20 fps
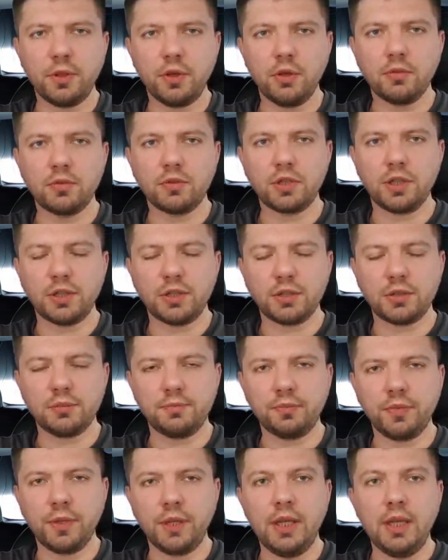of charge,
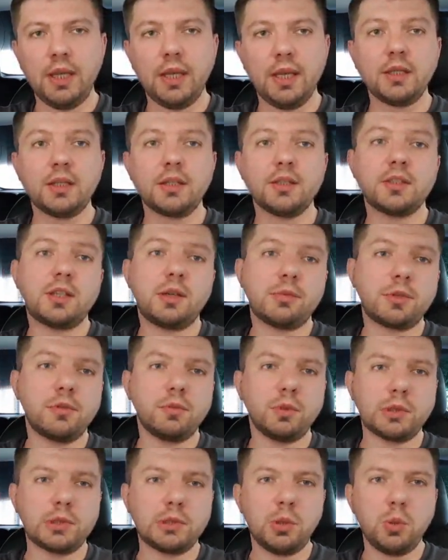and
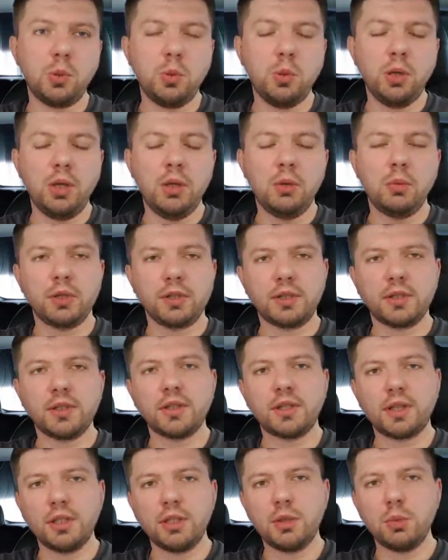consumption was low,
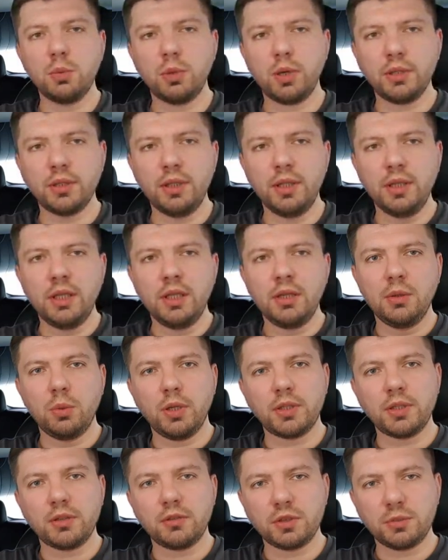181
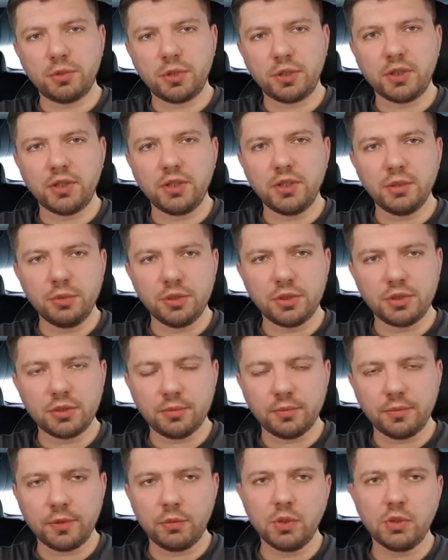watt hours per kilometer.
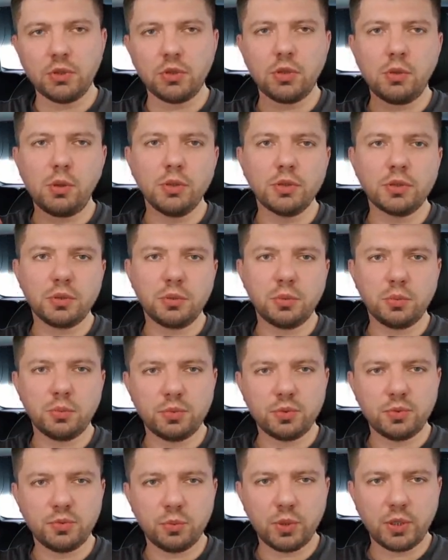We drove also
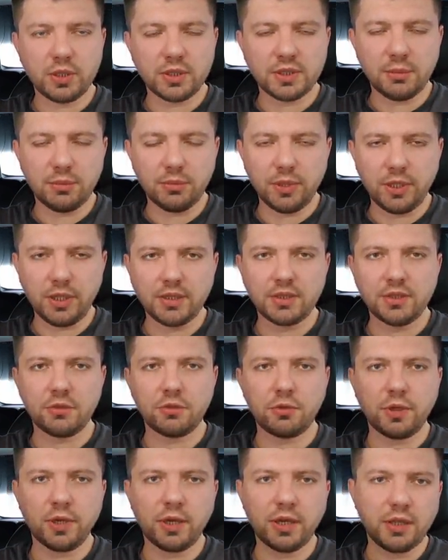via some nice
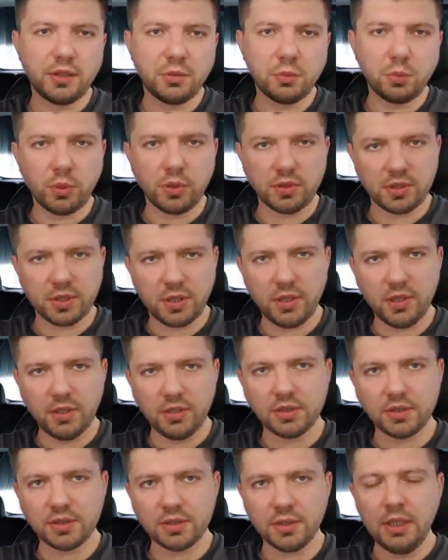terrain with
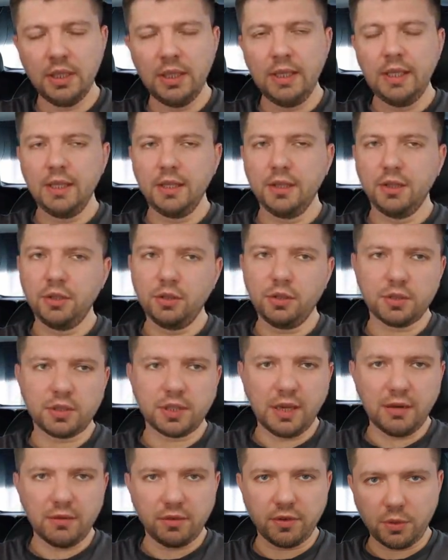hills. Not
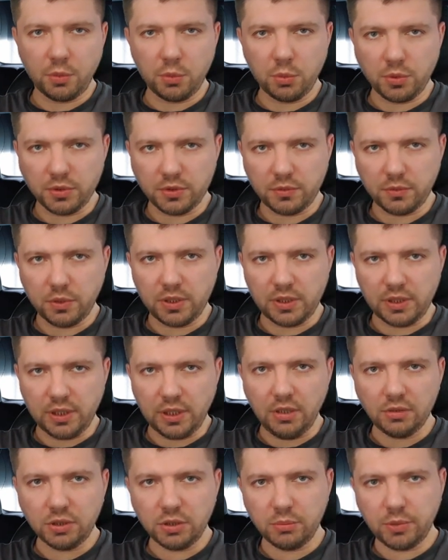everything was via
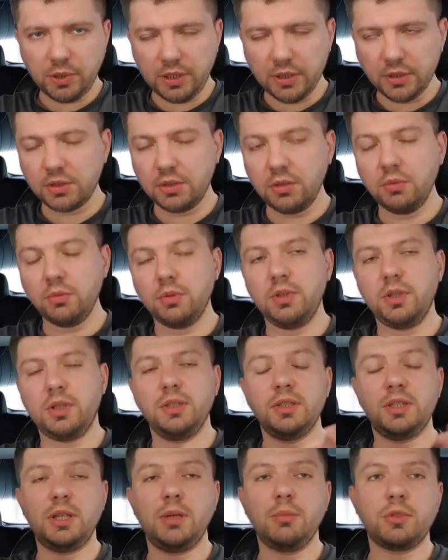autobahn, so the
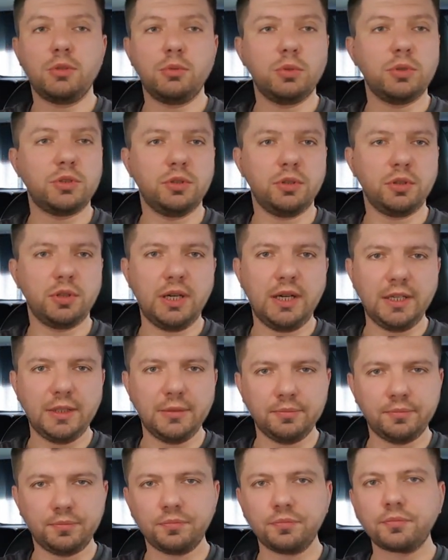consumption was not high.
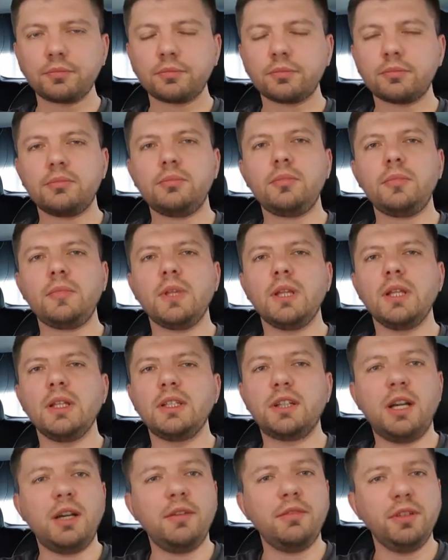
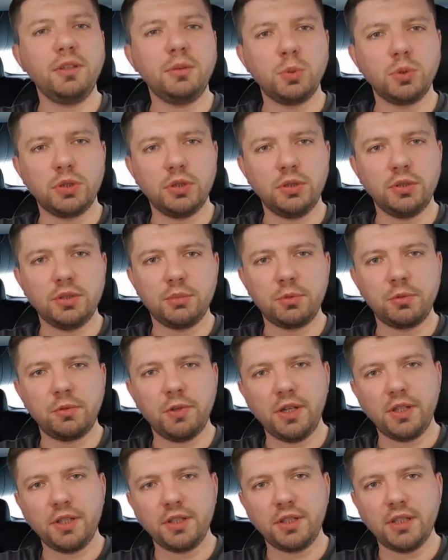Traffic was also
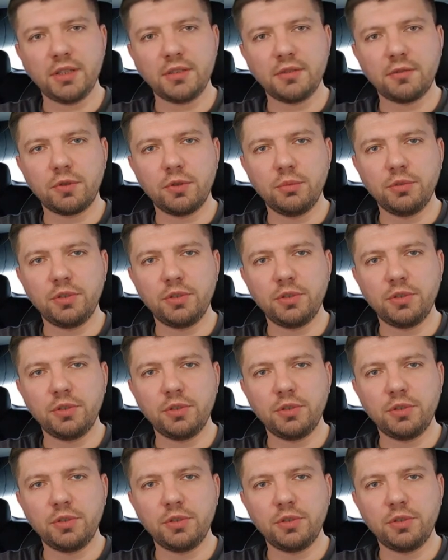preventing us from